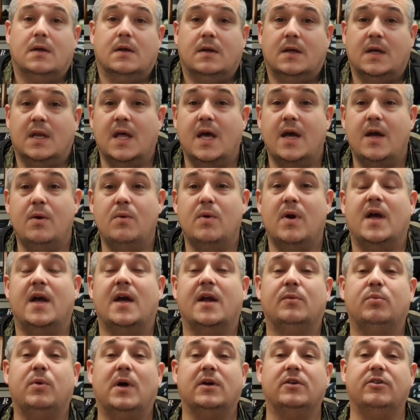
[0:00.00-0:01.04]
Hello
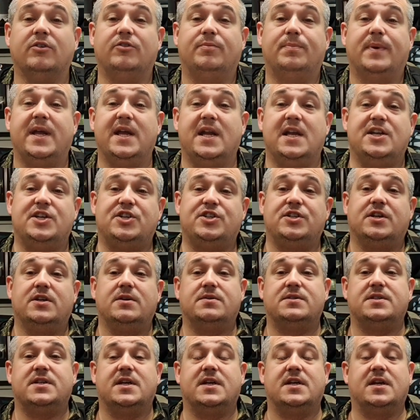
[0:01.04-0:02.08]
and welcome to Bailey's
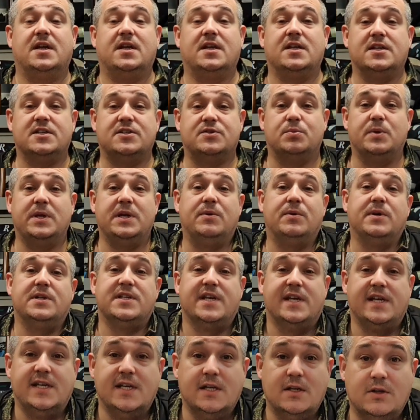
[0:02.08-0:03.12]
Shooting. This week we're
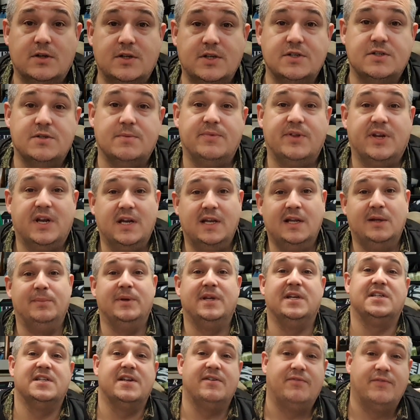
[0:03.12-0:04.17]
taking a look at something a little
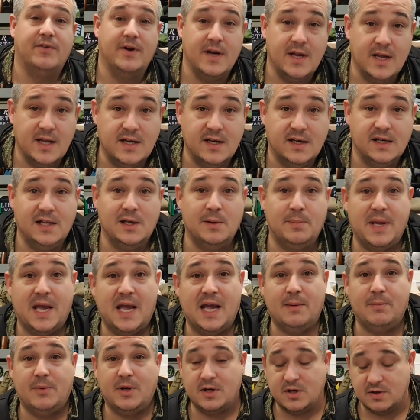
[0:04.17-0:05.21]
bit different and a little bit
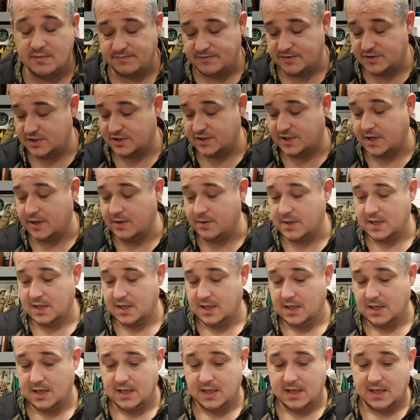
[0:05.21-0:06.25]
out of my comfort zone.
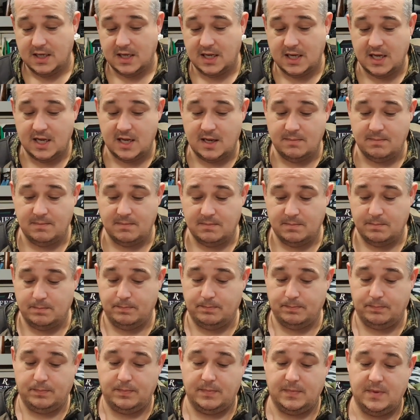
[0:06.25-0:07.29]

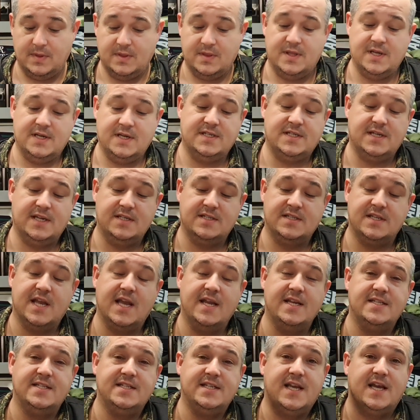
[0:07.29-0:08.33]
This is the
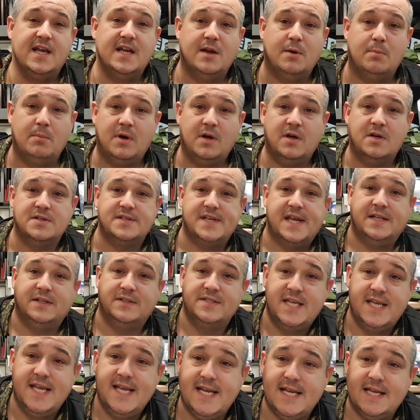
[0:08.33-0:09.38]
Atn Mars
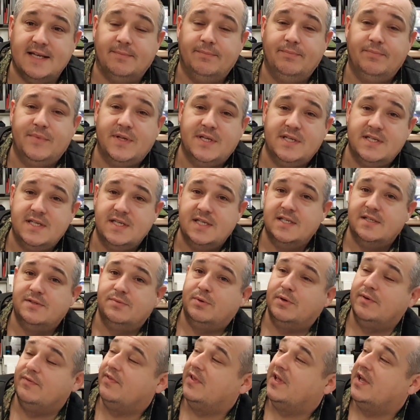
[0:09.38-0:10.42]
LT. This is
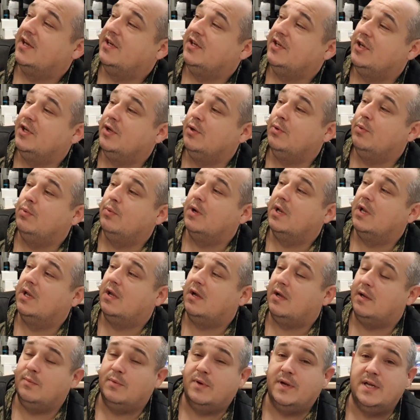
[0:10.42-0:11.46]
one of their new
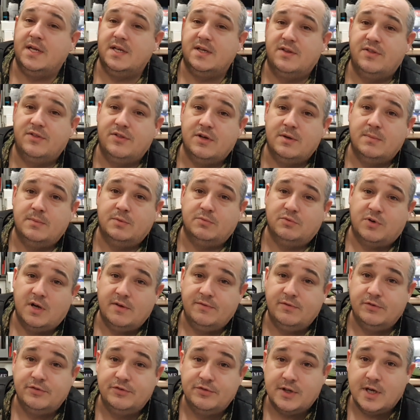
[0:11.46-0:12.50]
lightweight thermal
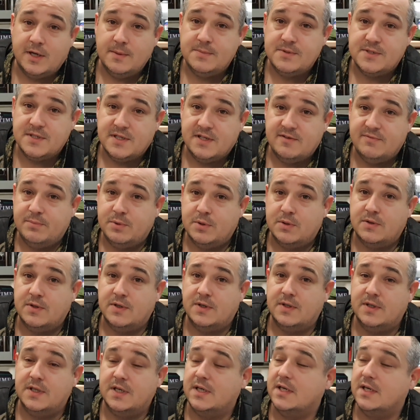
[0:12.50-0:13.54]
rifle scopes that they've brought